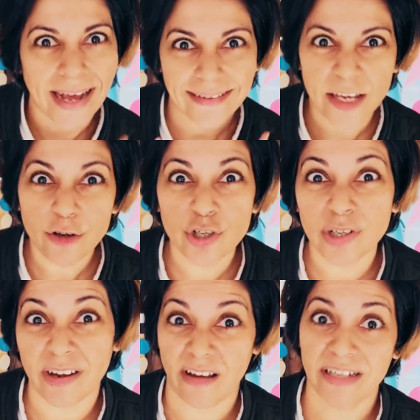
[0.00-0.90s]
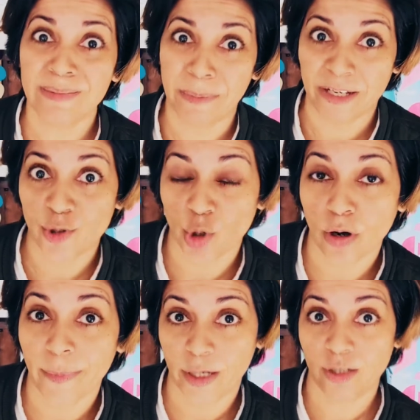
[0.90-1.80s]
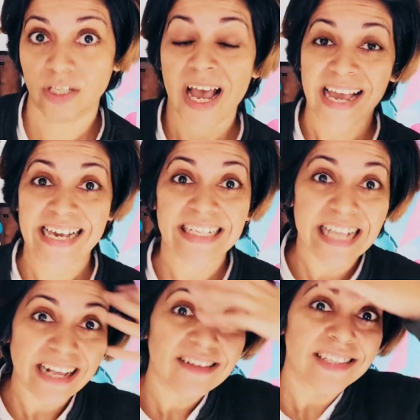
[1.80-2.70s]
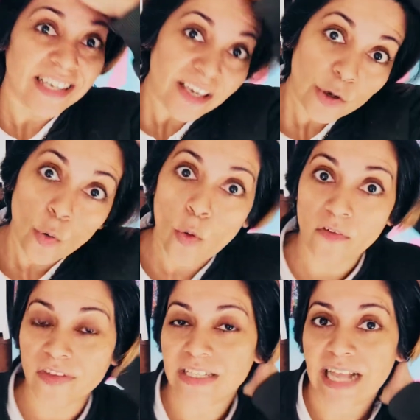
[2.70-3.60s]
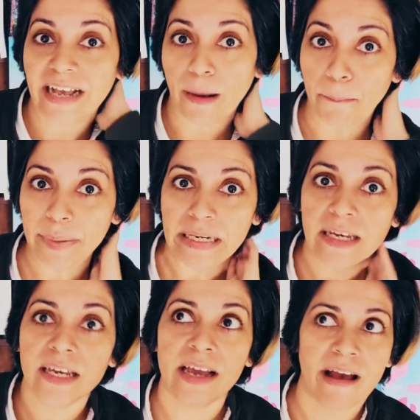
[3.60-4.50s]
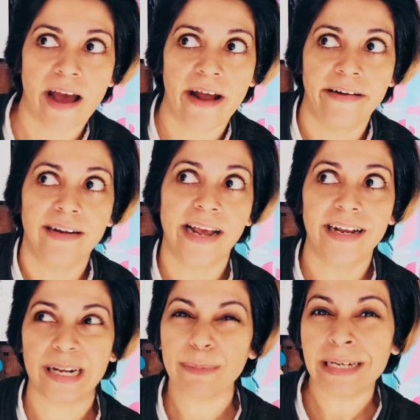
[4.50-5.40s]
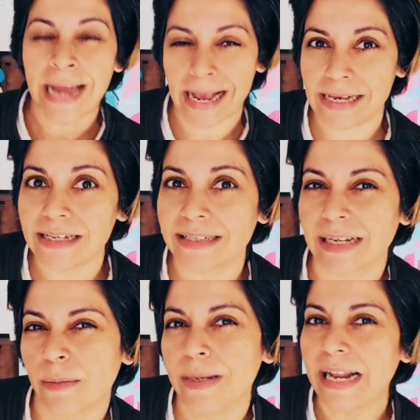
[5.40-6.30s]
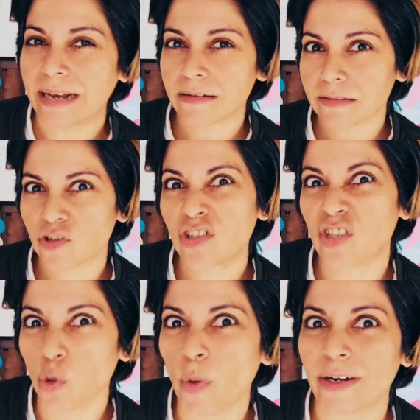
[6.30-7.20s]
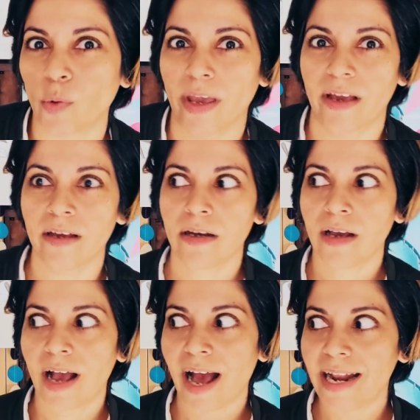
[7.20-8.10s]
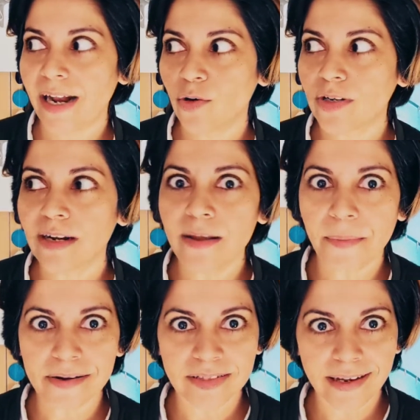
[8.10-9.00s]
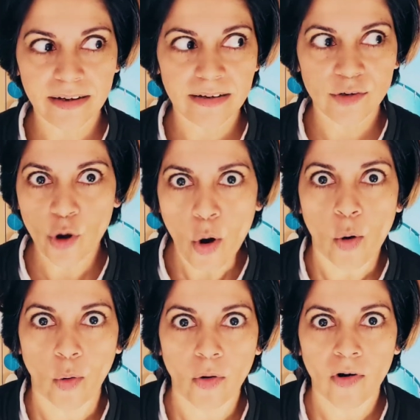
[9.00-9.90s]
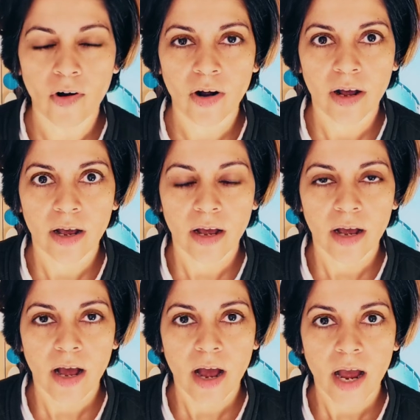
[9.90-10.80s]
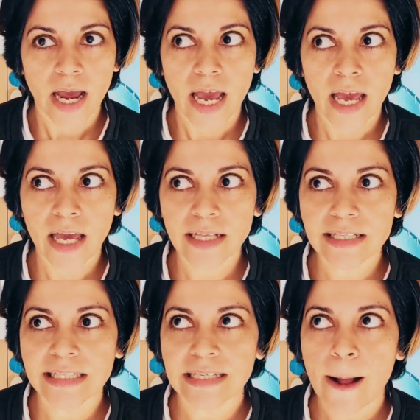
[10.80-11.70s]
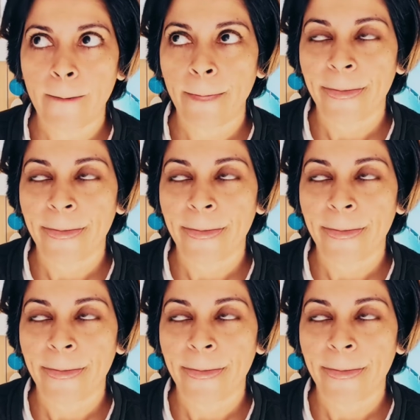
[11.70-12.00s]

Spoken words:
I think you should take his picture because he's like the CEO of this like company, and like it'll be nice. It'll be like, just do it, okay? And I looked at them and I was like, no. It's,